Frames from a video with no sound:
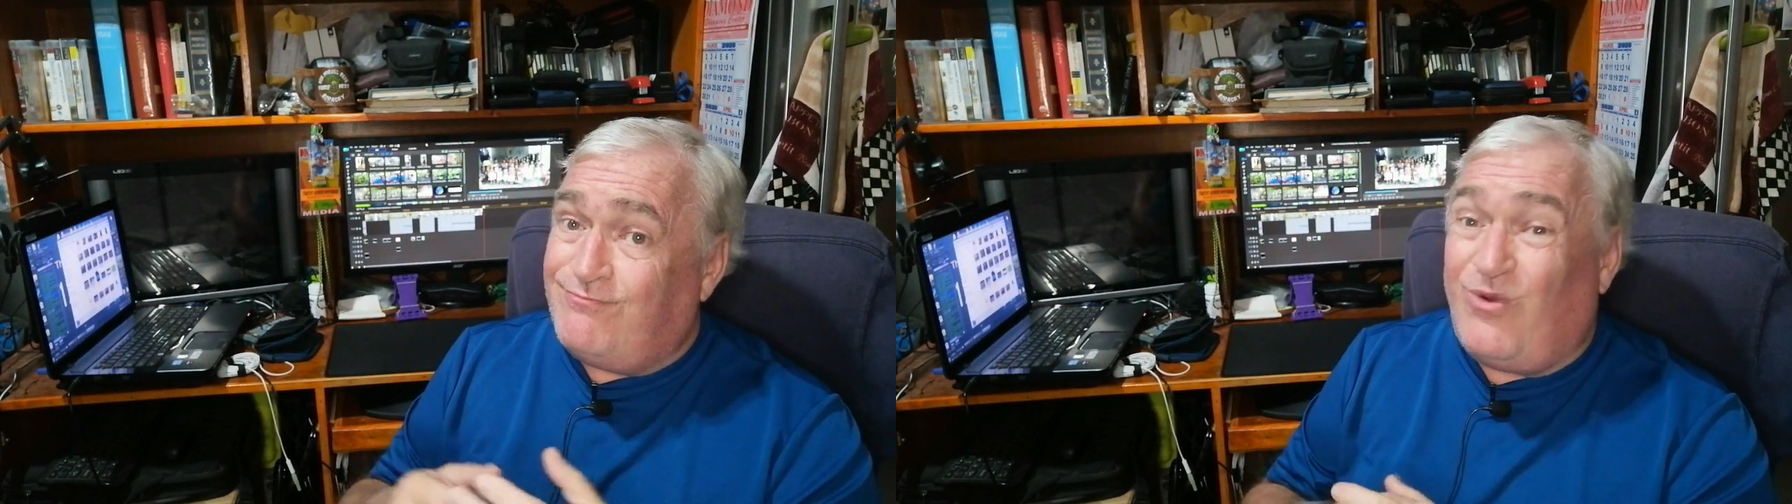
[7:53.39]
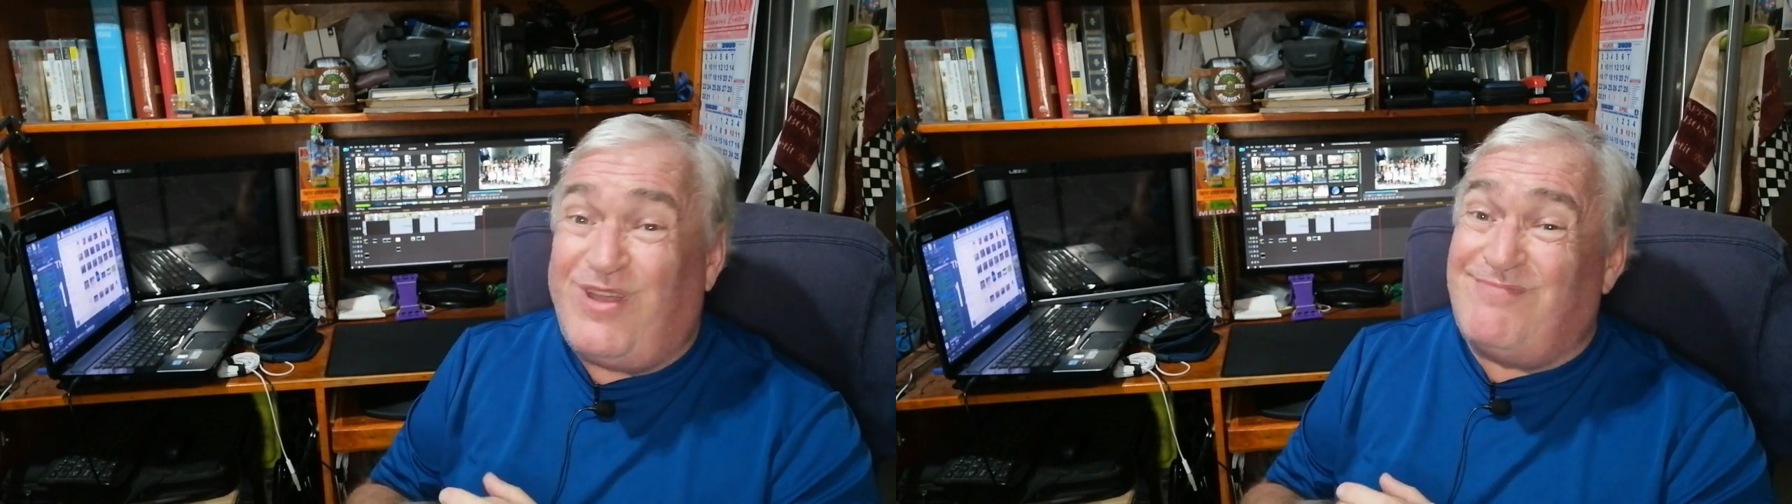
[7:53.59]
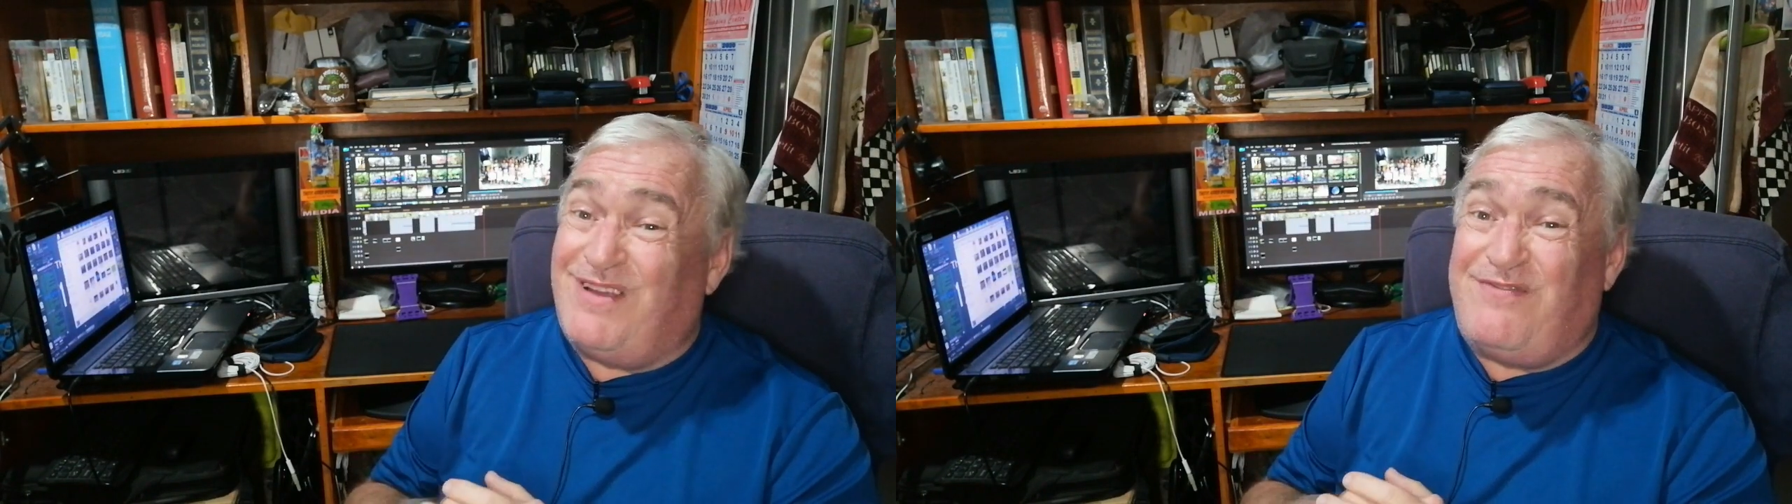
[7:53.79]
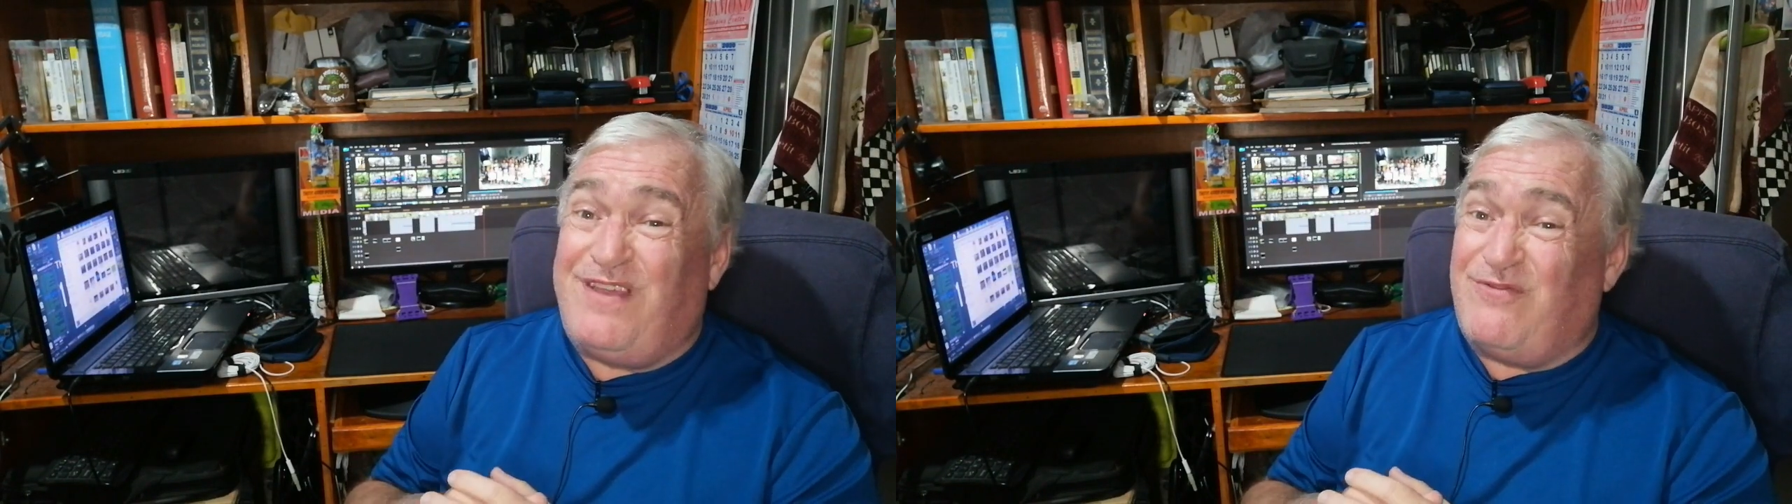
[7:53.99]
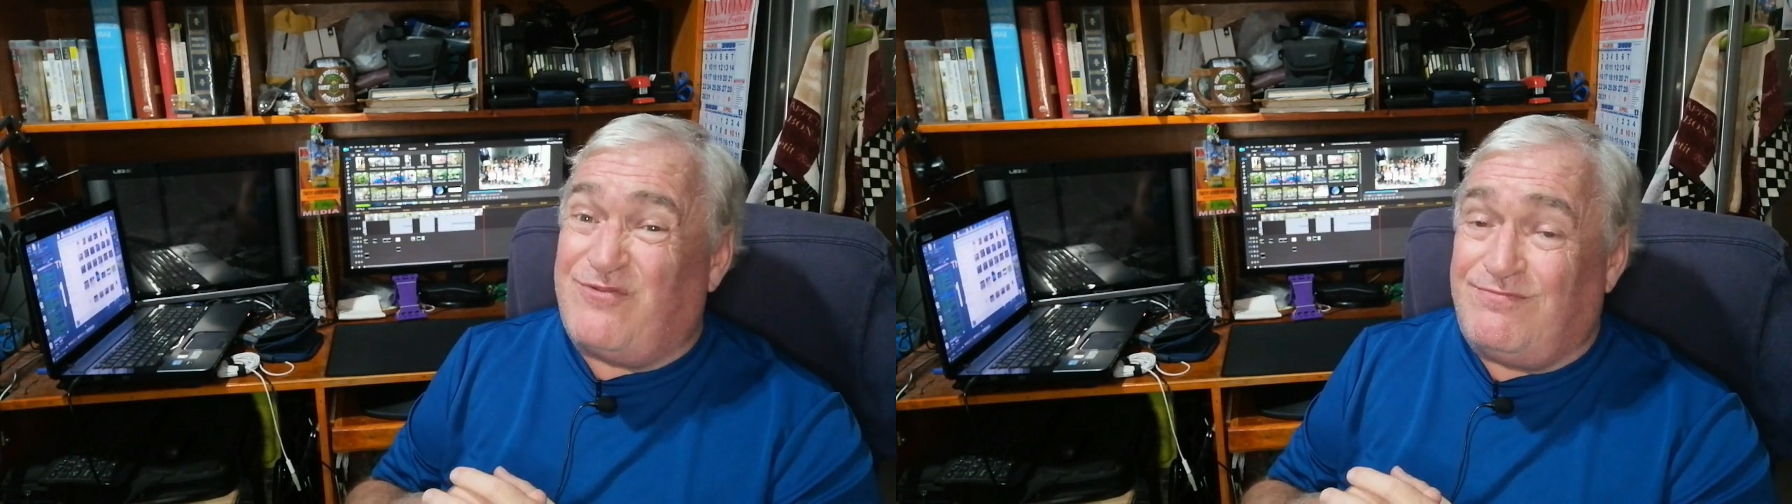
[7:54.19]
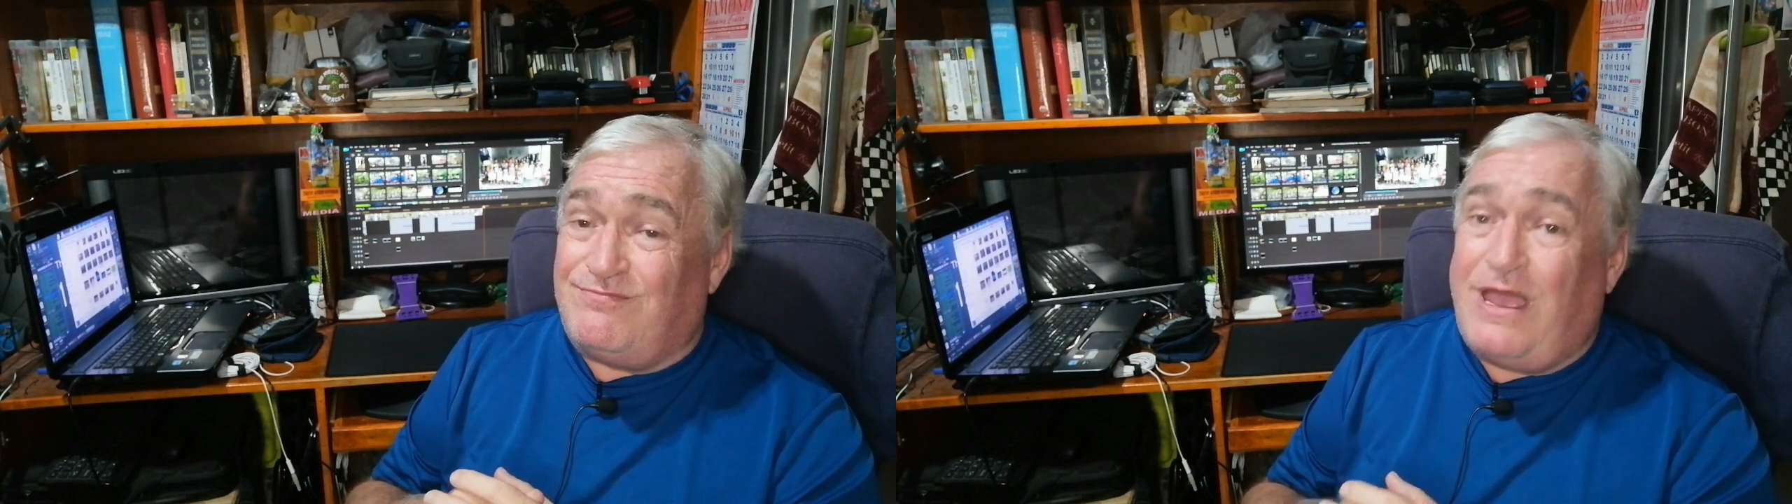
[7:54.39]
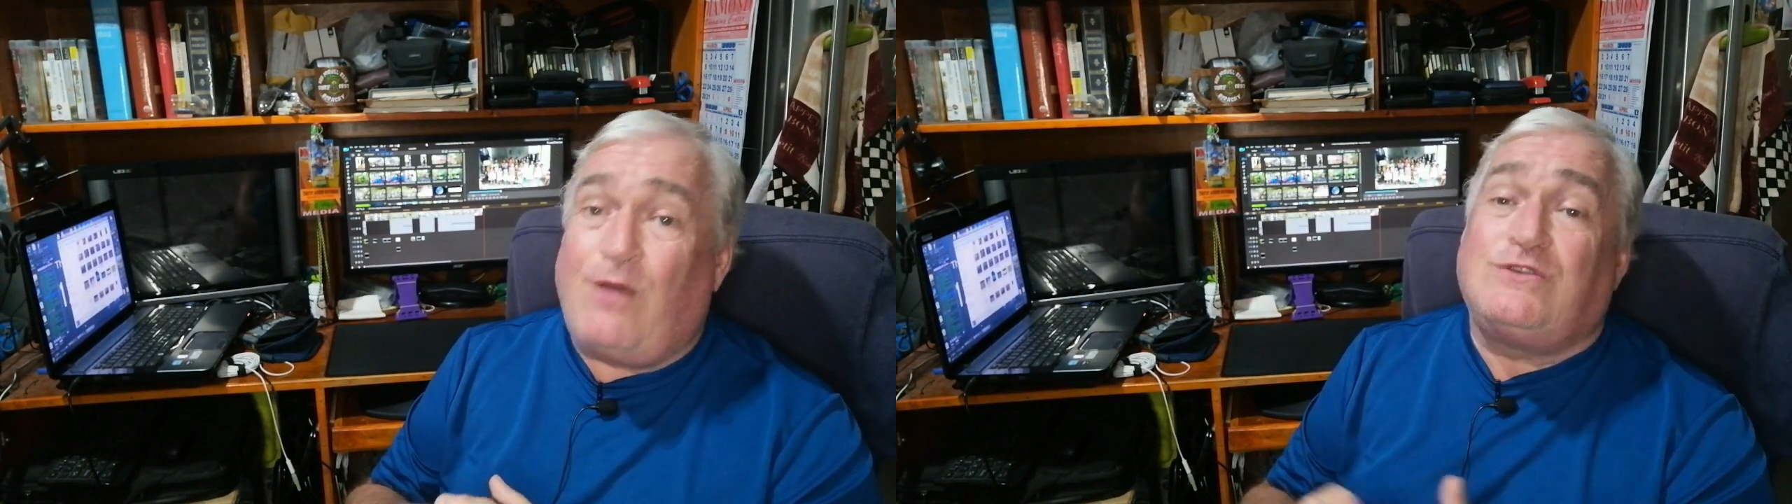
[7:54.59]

Wasn't my favorite. I